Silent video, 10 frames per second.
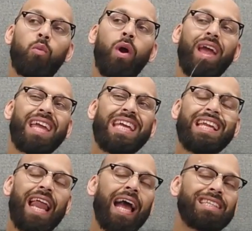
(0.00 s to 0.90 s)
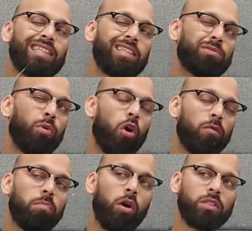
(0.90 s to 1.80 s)
where he lacks in the
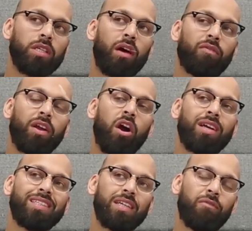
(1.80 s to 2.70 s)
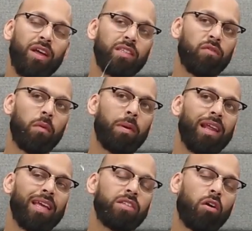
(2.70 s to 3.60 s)
sport of boxing, I think his defensive
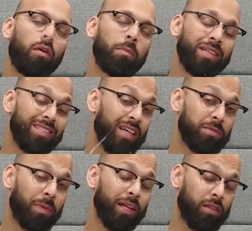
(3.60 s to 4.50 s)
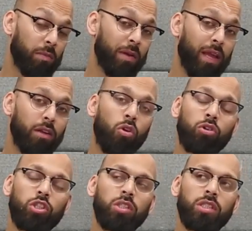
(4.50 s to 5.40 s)
abilities are a bit suspect to me, and
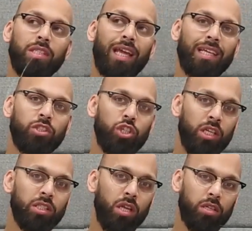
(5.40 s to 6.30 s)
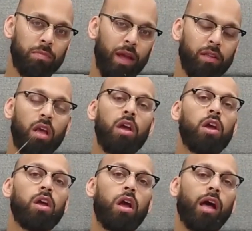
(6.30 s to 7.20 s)
not just to say his chin suspect.
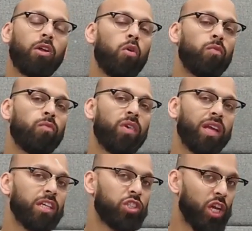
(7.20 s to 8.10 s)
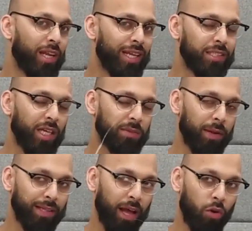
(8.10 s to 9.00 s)
I don't think his chin is
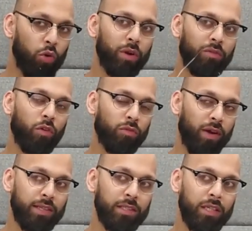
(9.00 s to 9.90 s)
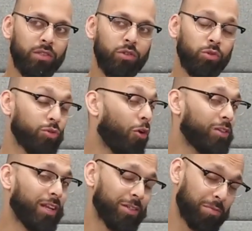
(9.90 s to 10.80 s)
suspect at all. He fought Francis, who's not
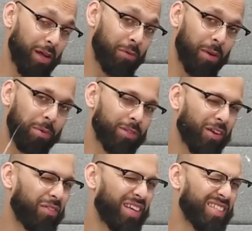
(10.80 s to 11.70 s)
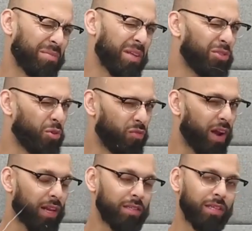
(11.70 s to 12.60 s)
on the list by the way, because I think he's a bit too
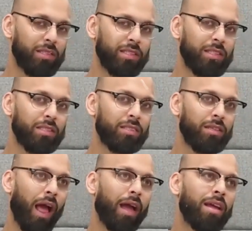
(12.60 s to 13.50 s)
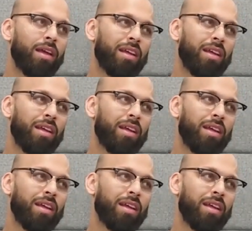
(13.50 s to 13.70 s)
reckless and like